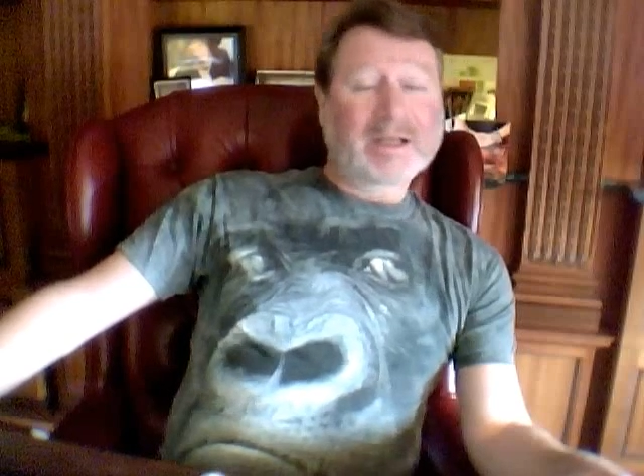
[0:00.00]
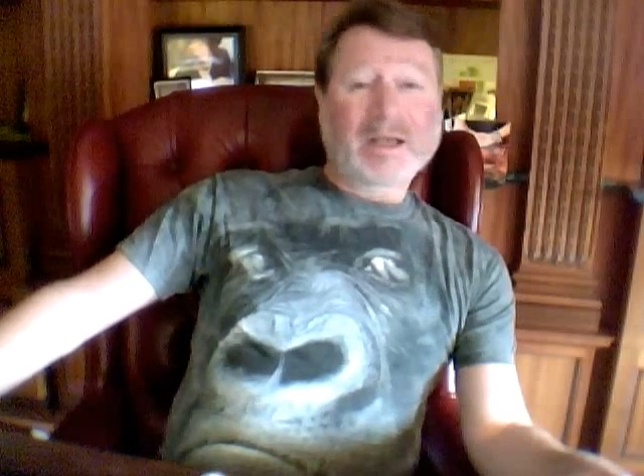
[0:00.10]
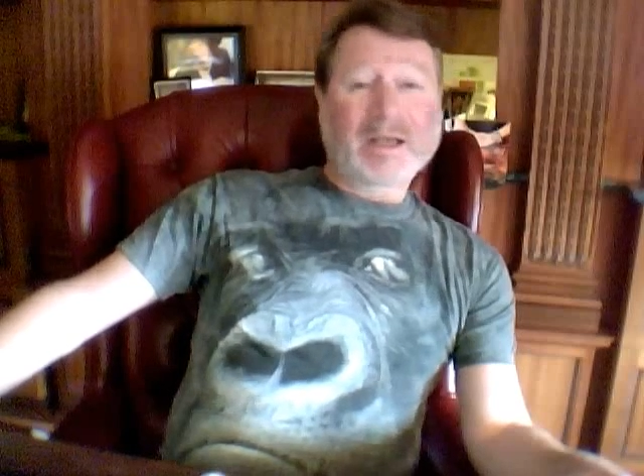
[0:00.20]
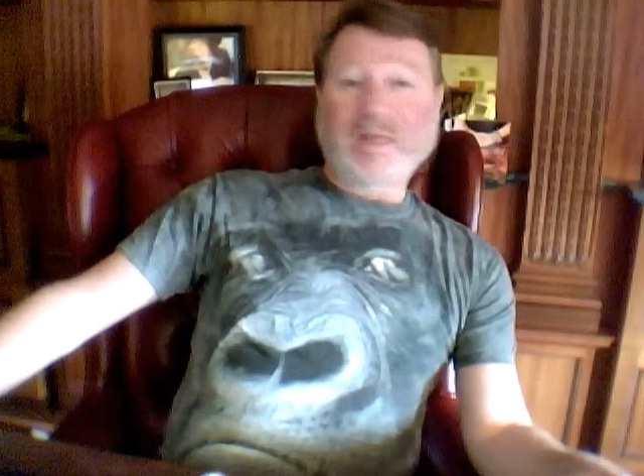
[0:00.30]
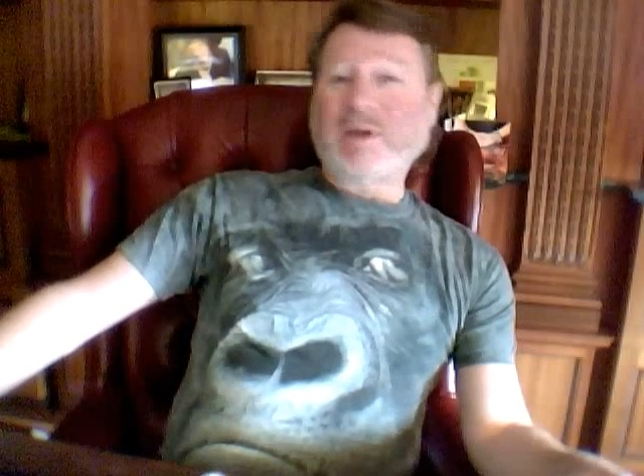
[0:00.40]

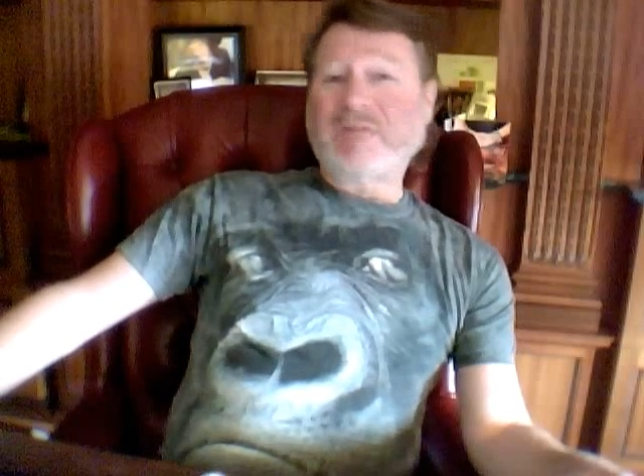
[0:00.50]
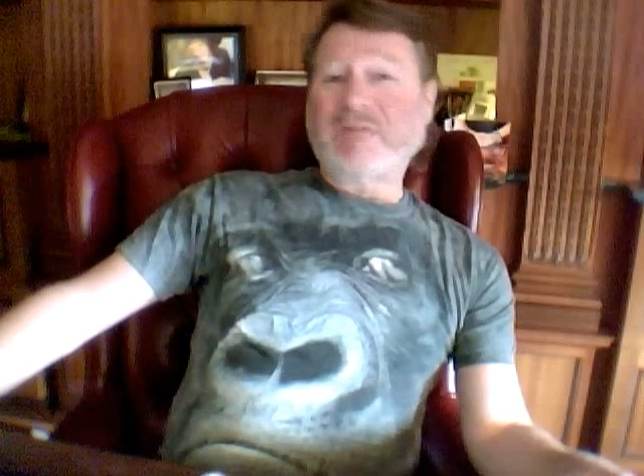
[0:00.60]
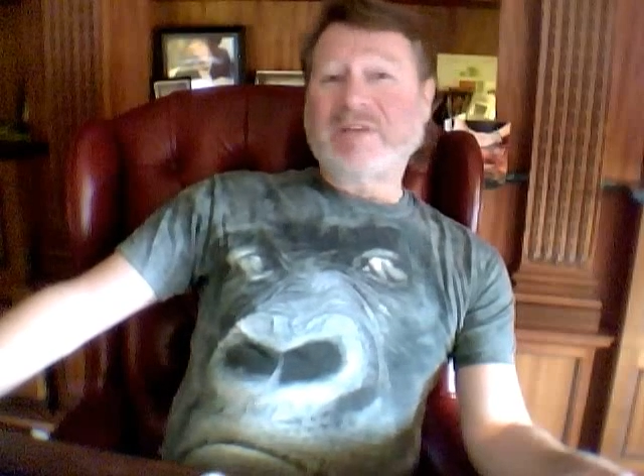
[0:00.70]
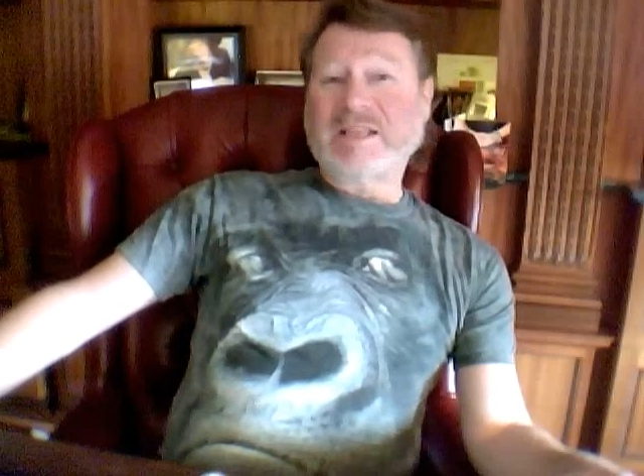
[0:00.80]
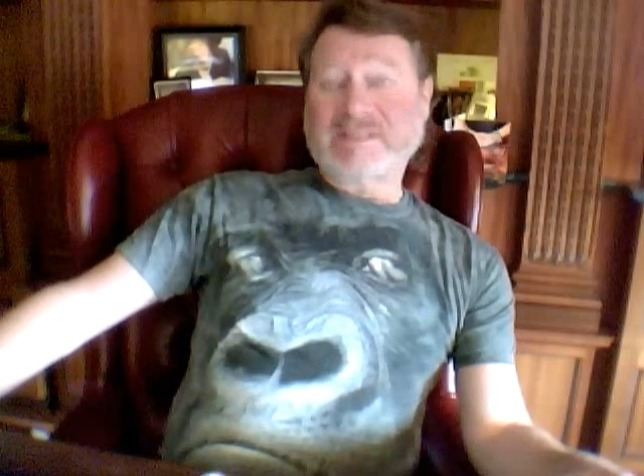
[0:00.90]
and they were
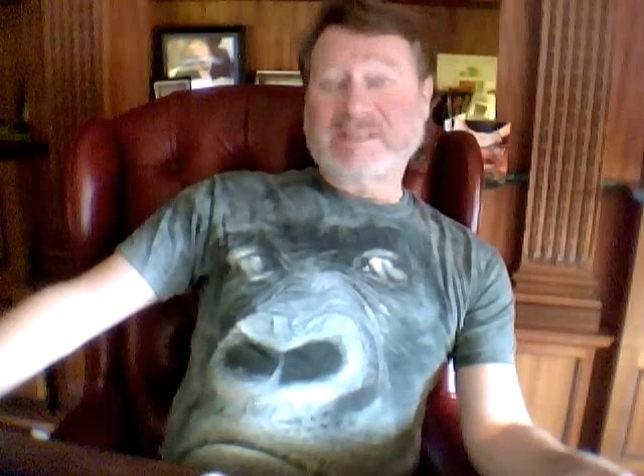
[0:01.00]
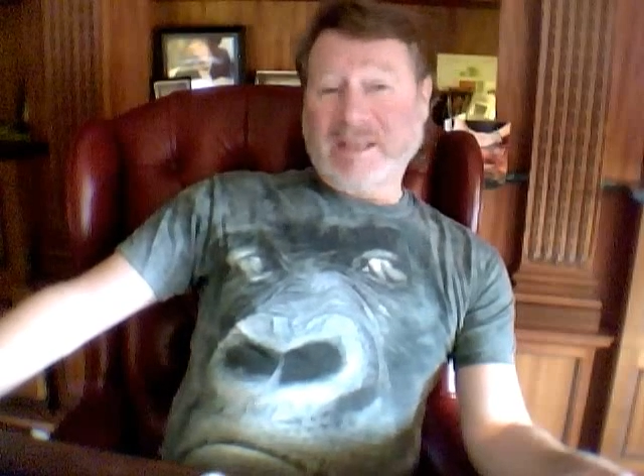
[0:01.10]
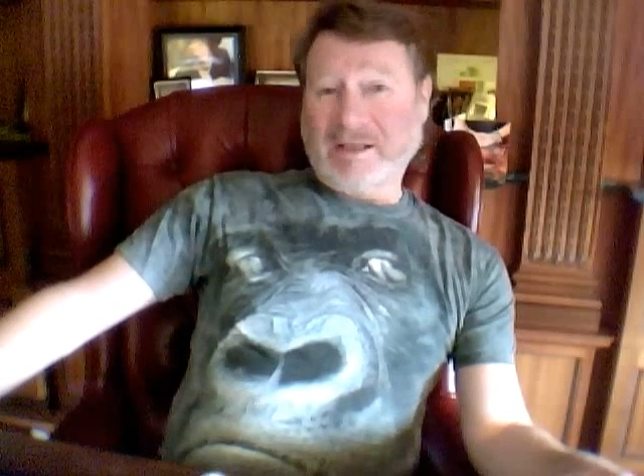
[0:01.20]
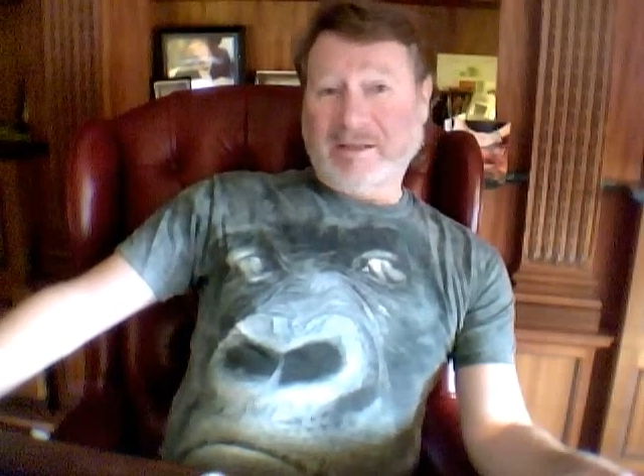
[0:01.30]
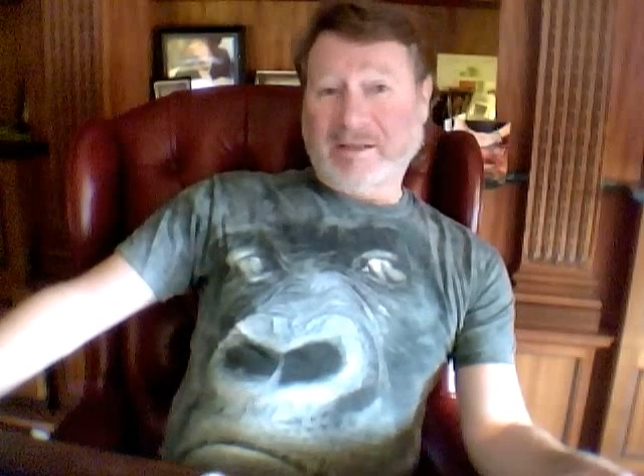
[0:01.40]
having a
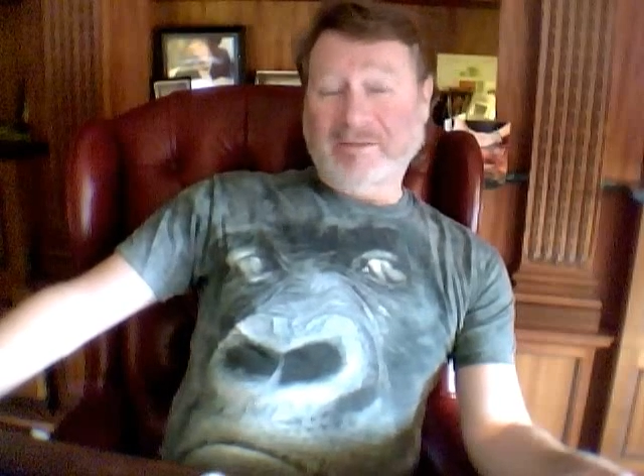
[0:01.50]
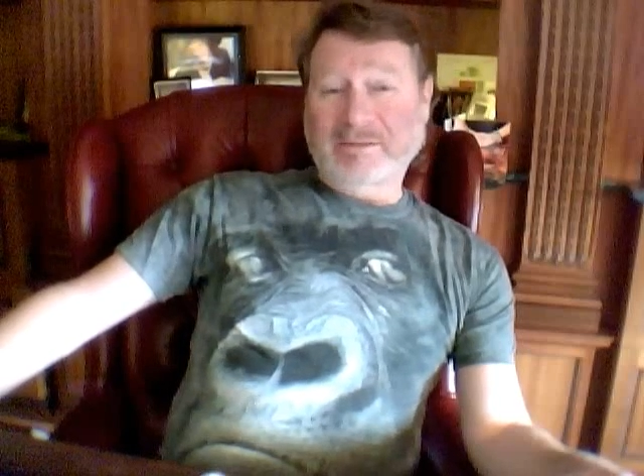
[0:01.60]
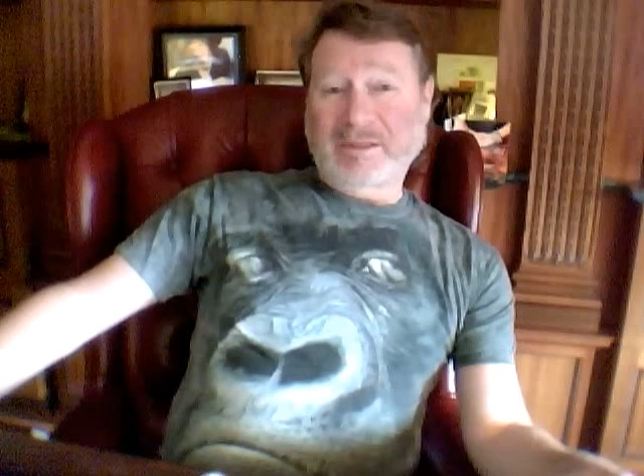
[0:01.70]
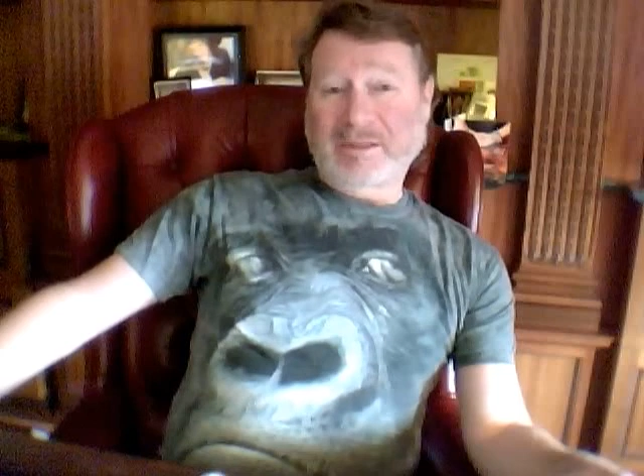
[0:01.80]
sale